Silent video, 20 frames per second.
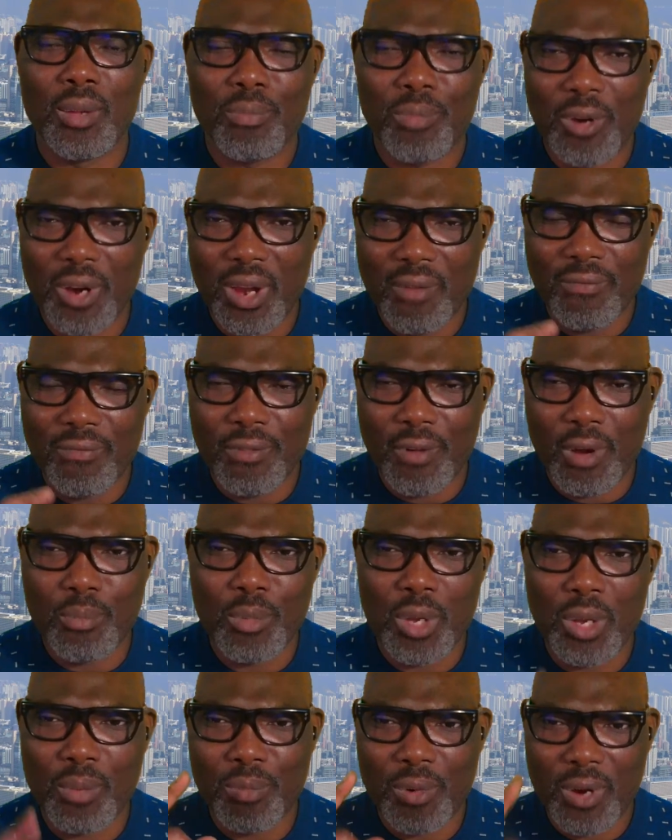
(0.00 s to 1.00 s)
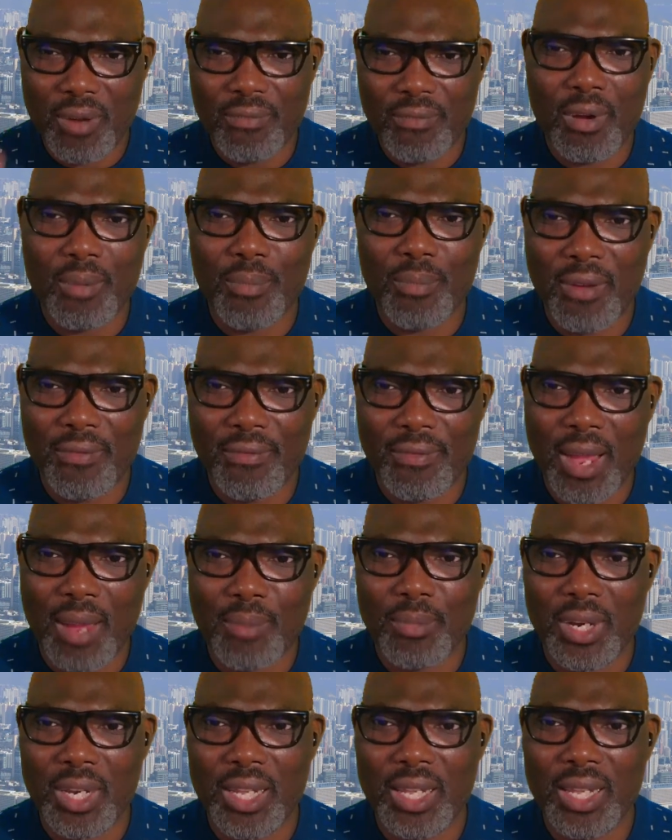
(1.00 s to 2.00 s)
Pray for me. Pray for my
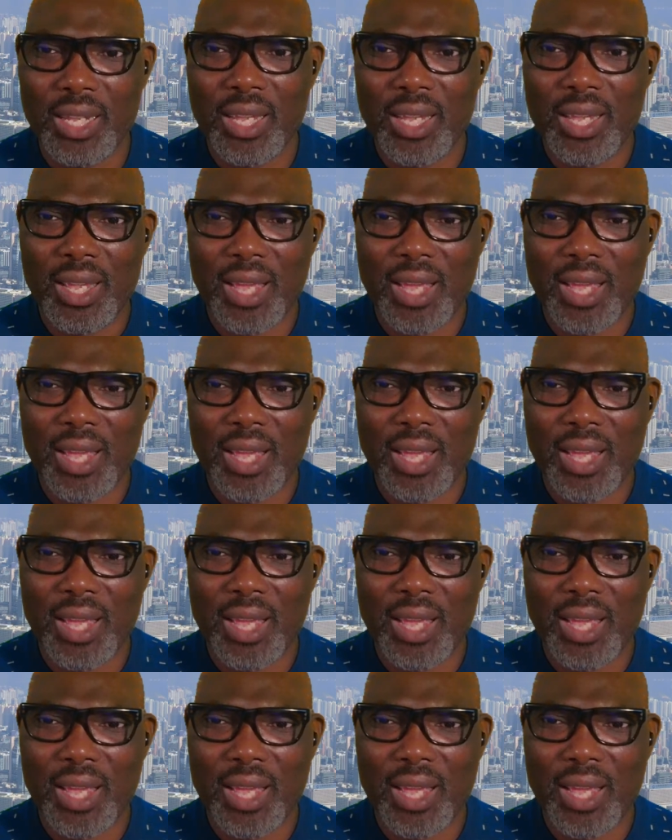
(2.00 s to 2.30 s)
family.